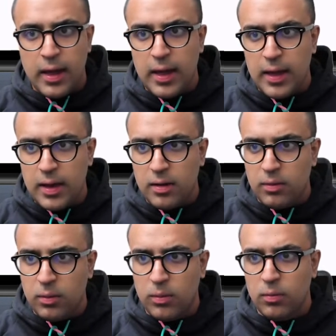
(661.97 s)
and
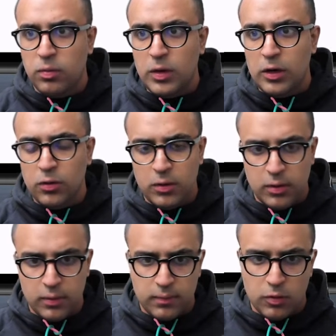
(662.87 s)

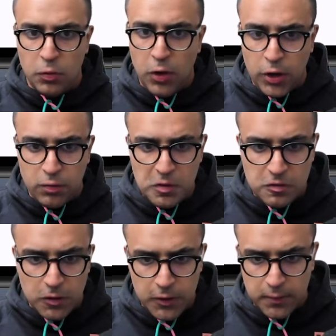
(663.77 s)
reload or hot
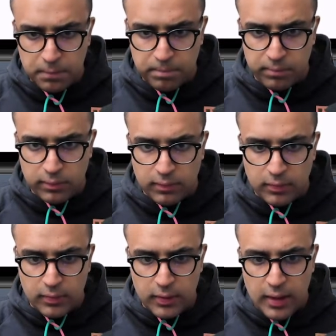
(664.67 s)
restart.
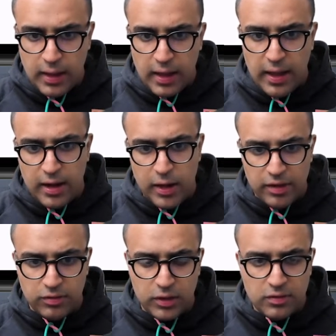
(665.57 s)
And
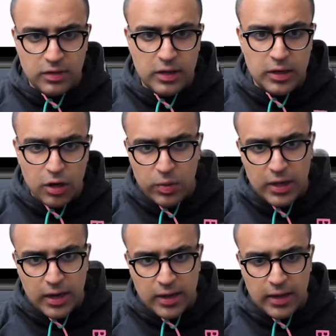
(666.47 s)
as you can see, now we
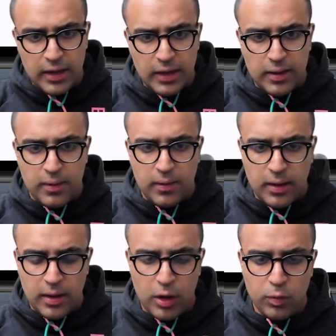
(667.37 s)
get a
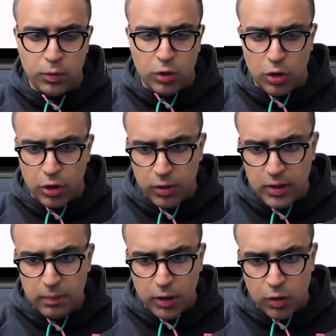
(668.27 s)
output on our
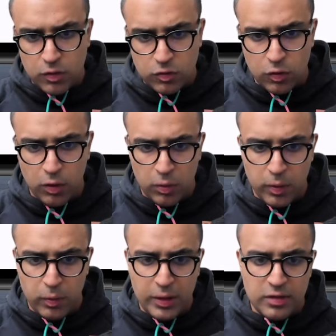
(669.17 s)
debug console
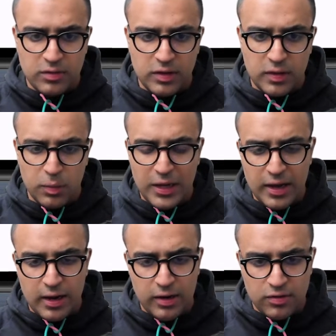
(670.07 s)
where we can see that we
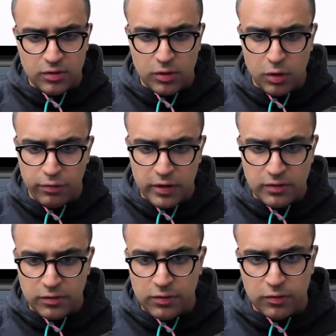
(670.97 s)
get a list of
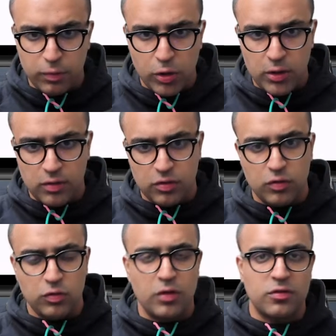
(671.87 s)
instance of products.
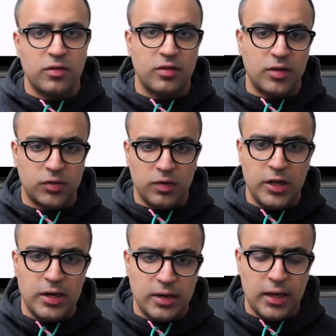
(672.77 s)
So it's
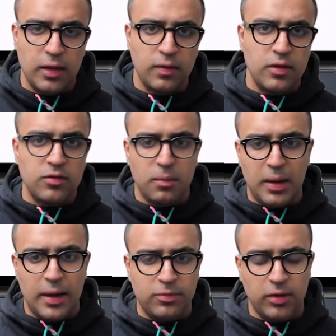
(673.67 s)
successfully taking these
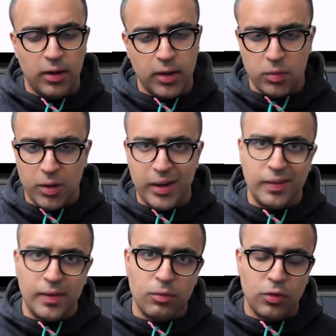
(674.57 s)
maps and converting
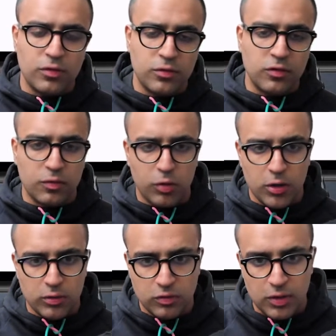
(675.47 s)
them to instance of
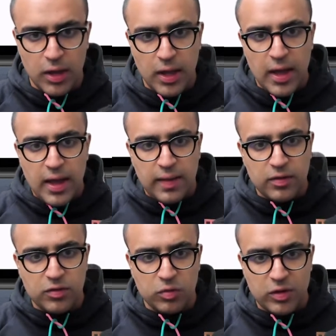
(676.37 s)
products. And
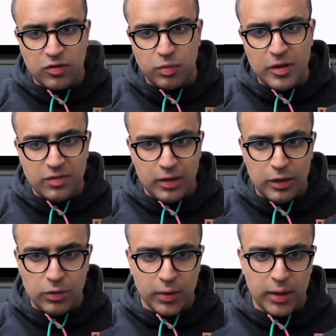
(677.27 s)
this is what it's
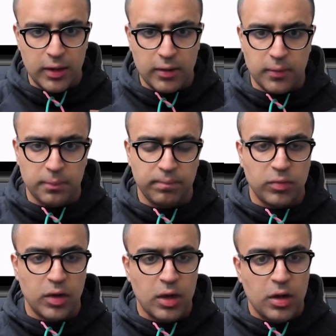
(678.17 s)
basically doing here.
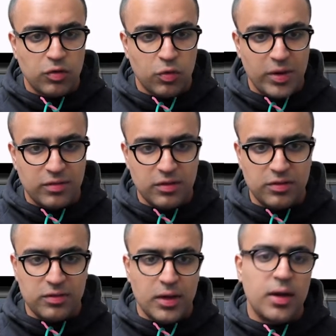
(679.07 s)
So once this
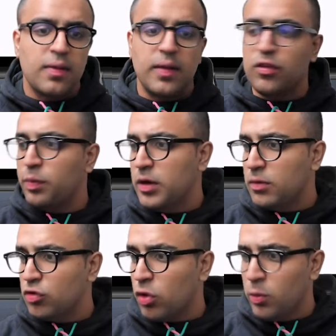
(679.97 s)
is done, that's pretty
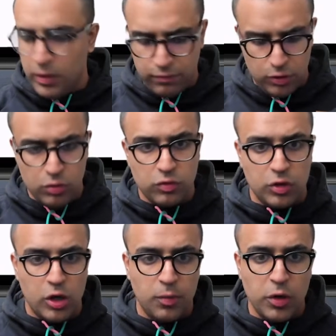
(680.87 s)
much all we have to do.
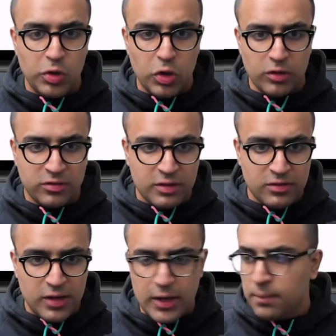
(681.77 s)
So now I'm going to call set
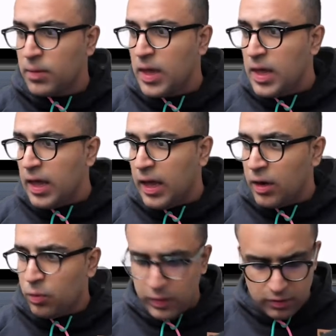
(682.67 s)
state.
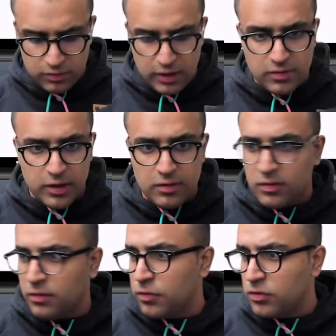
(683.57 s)
And within set states,
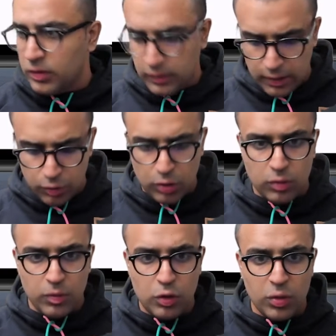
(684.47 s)
the first thing that I'm going
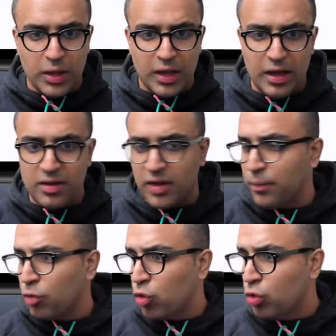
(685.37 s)
to be doing is
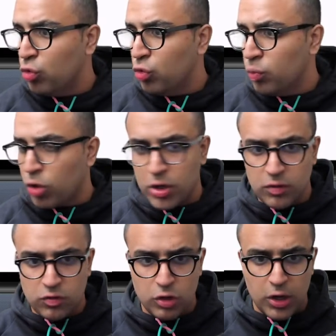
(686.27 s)
I'm going to do
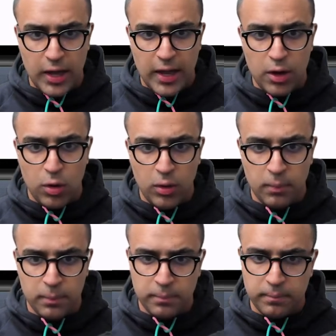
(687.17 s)
products.addAll.